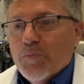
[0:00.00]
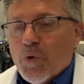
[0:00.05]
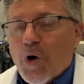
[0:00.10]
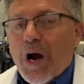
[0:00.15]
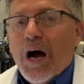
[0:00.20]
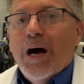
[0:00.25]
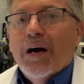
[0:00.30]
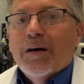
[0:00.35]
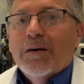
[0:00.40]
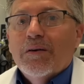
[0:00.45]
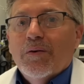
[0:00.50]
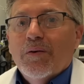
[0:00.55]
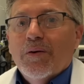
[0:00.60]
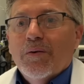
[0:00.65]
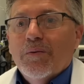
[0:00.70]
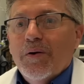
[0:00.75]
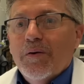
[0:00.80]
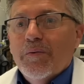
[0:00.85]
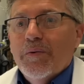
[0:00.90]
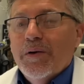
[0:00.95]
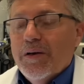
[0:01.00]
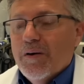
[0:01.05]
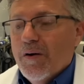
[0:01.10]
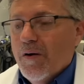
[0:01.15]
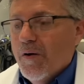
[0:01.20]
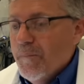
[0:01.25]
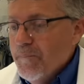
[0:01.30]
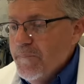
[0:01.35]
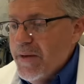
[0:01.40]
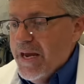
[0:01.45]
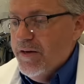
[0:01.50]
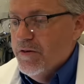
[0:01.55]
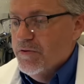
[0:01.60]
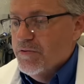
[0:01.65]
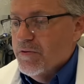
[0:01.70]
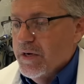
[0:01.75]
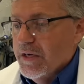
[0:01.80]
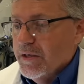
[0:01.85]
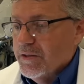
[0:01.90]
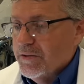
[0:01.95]
rock or what we call
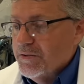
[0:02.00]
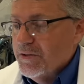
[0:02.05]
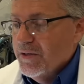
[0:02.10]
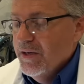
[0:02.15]
matrix.